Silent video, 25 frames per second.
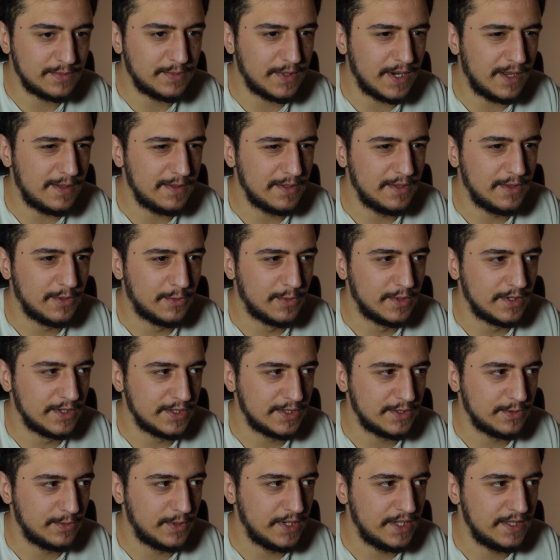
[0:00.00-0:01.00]
probably the
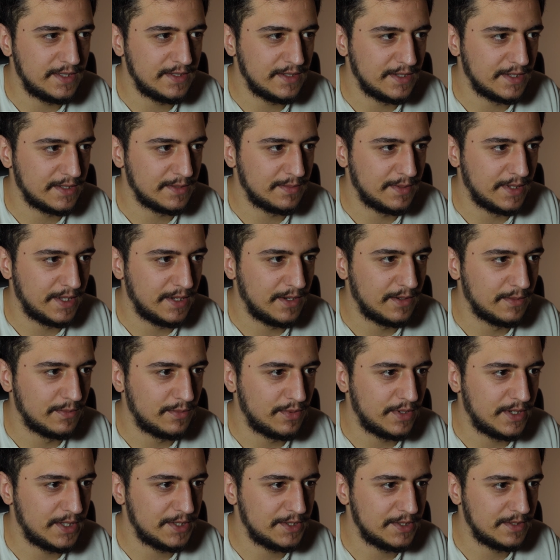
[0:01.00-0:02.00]
worst way to explain
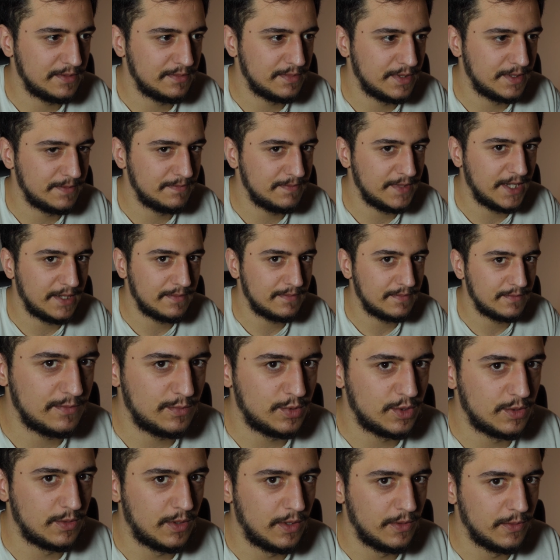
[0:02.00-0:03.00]
compression, but yeah,
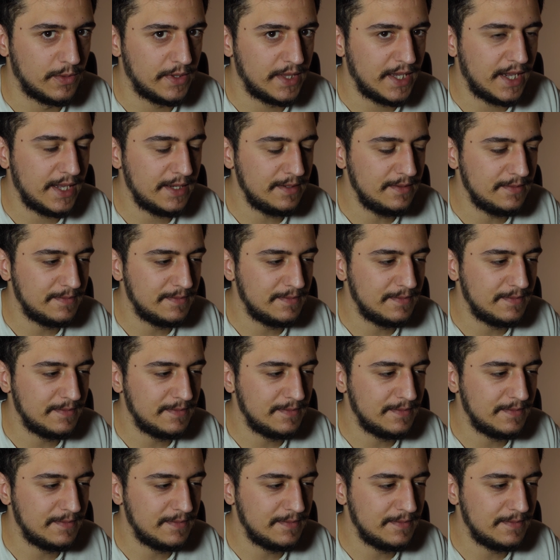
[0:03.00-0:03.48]
we'll roll with that.